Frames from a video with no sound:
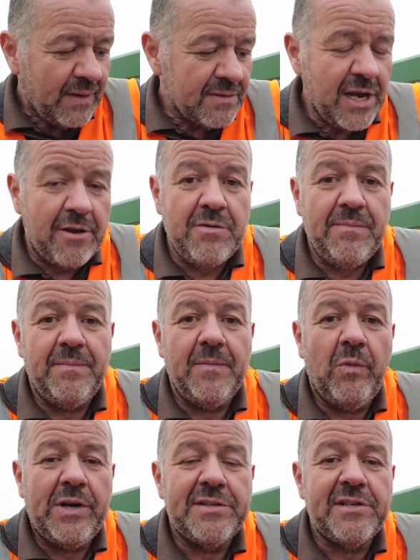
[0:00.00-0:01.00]
So
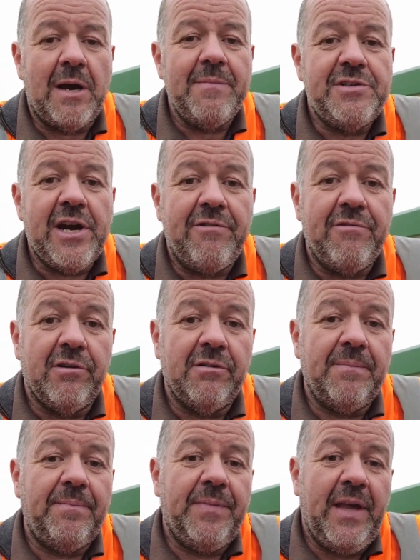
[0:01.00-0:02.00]
winter time in general,